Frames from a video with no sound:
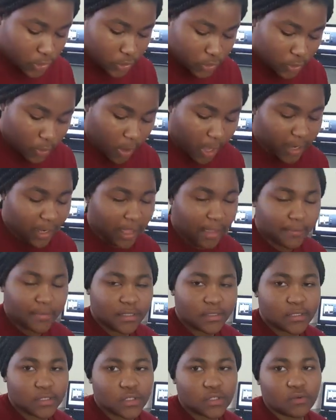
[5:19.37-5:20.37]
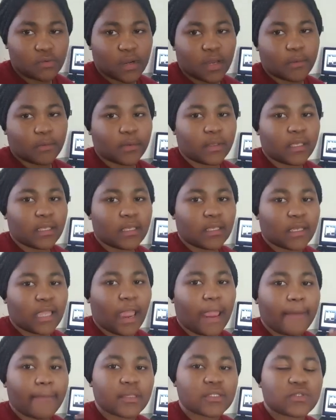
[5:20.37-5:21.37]
So at MSU, what we
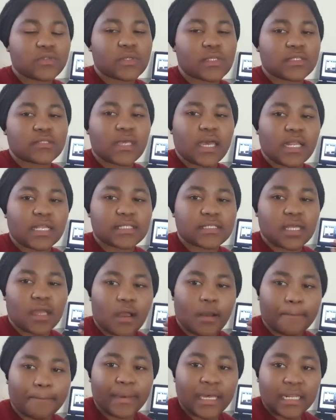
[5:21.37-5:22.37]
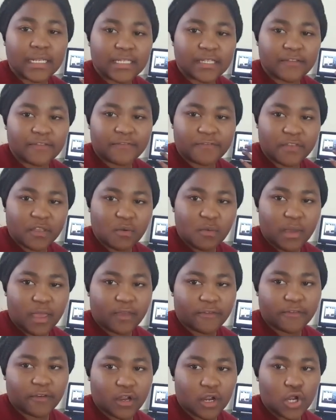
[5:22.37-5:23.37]
Caribbean students get is the competitive fee
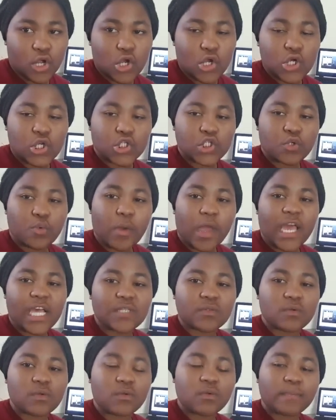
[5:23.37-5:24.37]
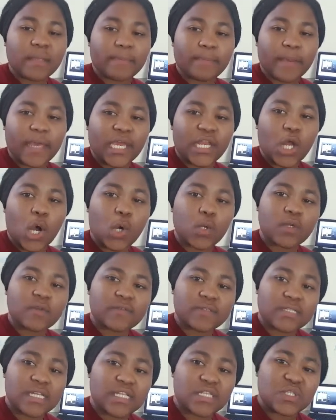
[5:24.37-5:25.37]
waiver. So whereas we would be paying
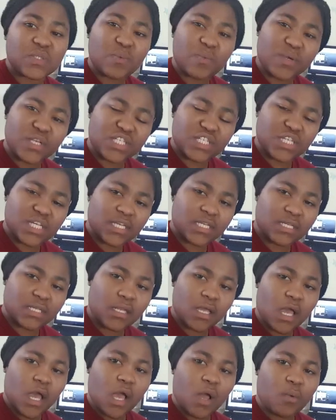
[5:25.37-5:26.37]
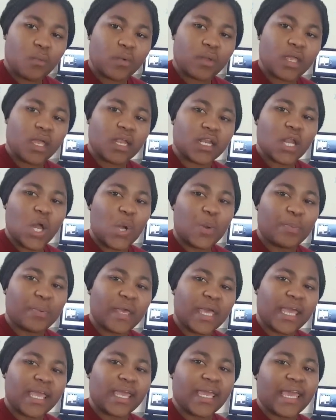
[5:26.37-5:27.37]
out-of-state tuition, we are now
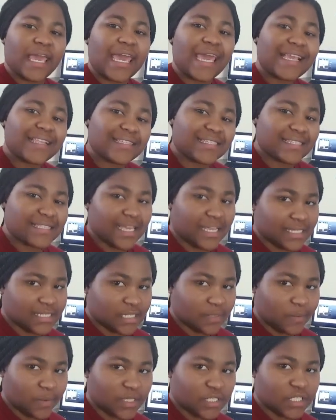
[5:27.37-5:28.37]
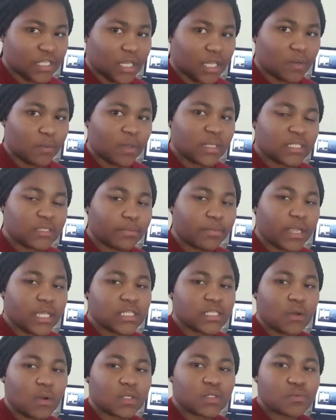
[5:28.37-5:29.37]
paying in-state tuition, which
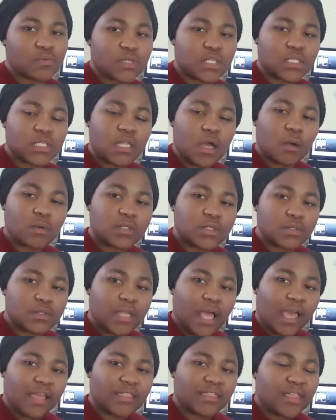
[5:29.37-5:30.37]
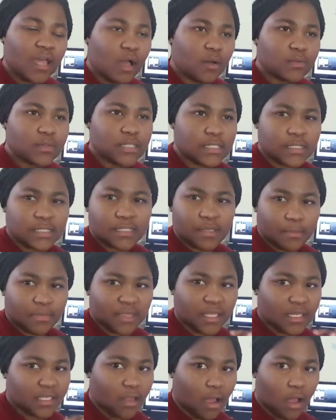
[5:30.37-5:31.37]
brings our tuition down to $9,000
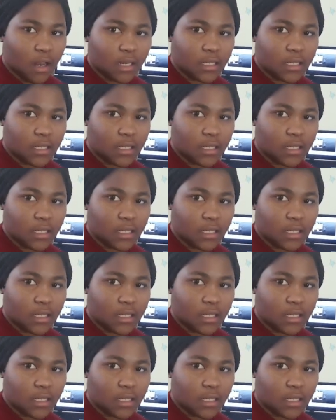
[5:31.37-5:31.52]
something,